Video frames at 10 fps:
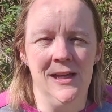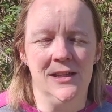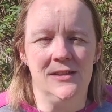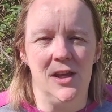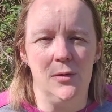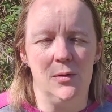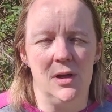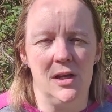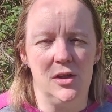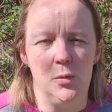So
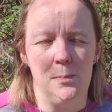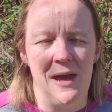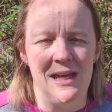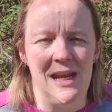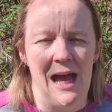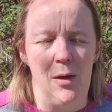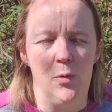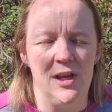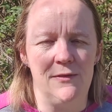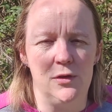you may
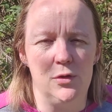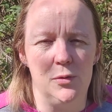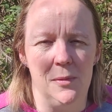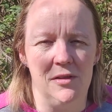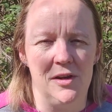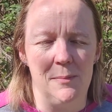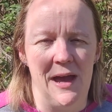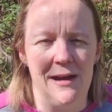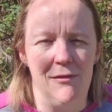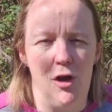now, if you do monthly
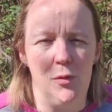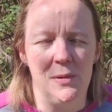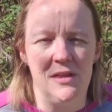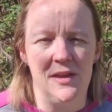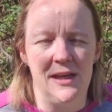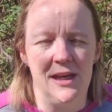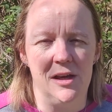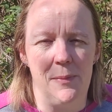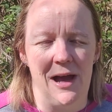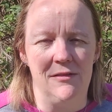payroll, be thinking
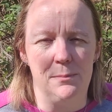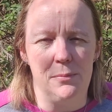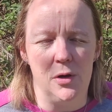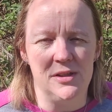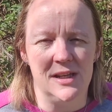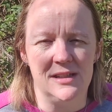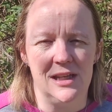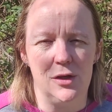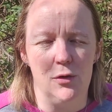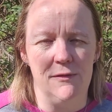about
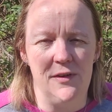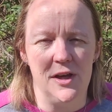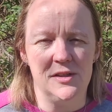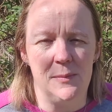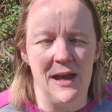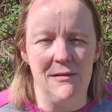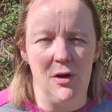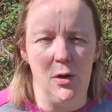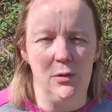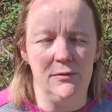processing your first
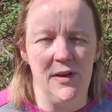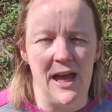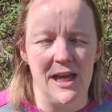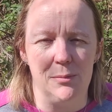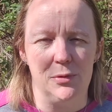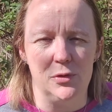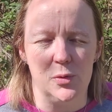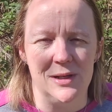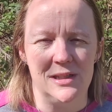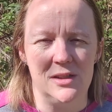payroll for April
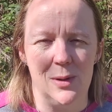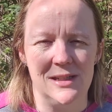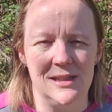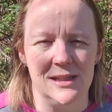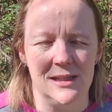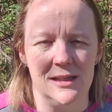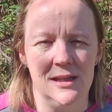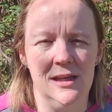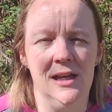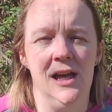2020.
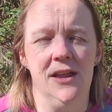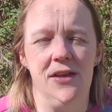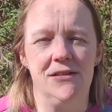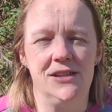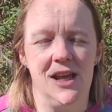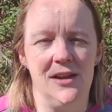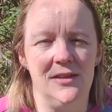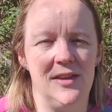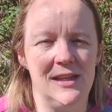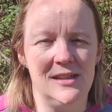There are certain
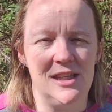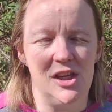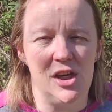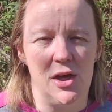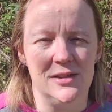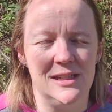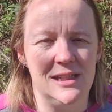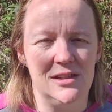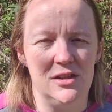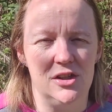things that you're going to
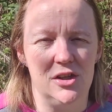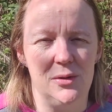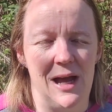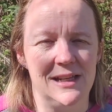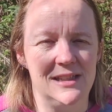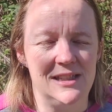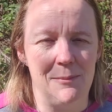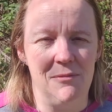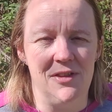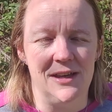need to do, and
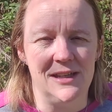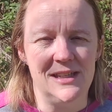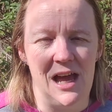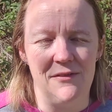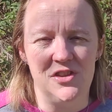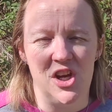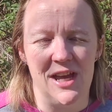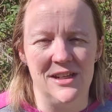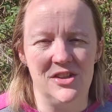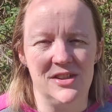some things have
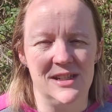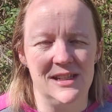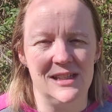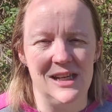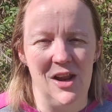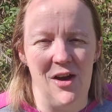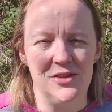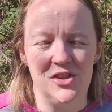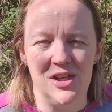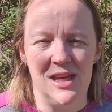changed since
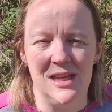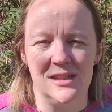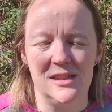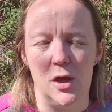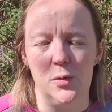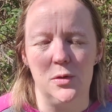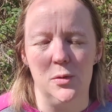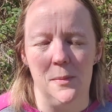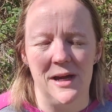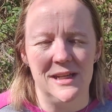last year, so
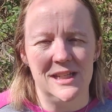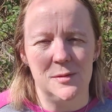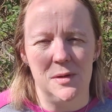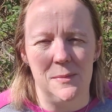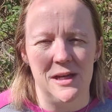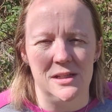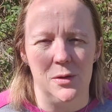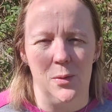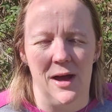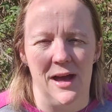you might need to be made
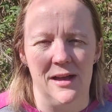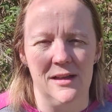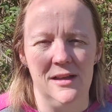aware.